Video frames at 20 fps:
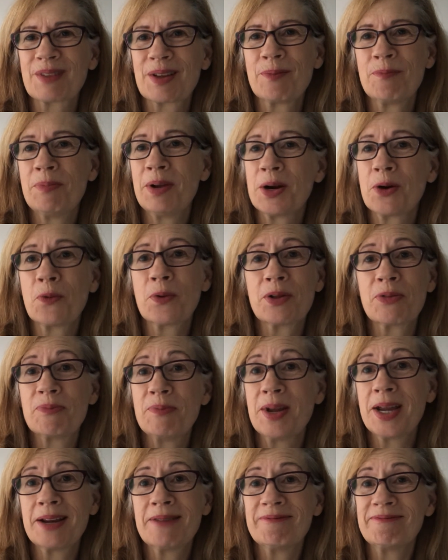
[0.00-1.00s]
bear with
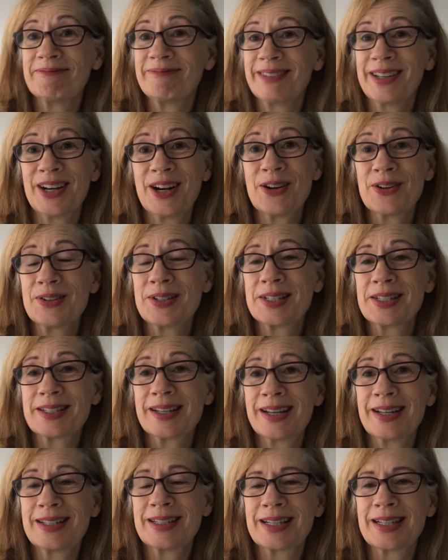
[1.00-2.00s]
me,
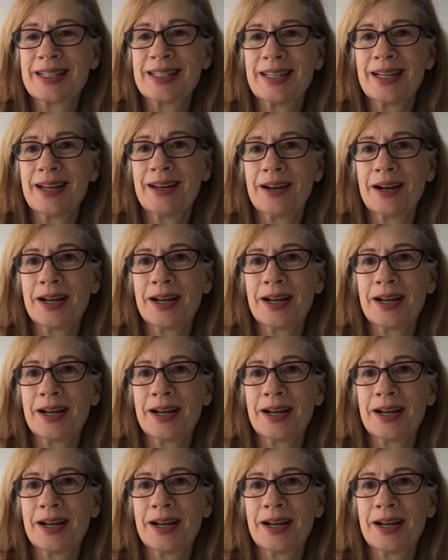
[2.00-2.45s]
as I said,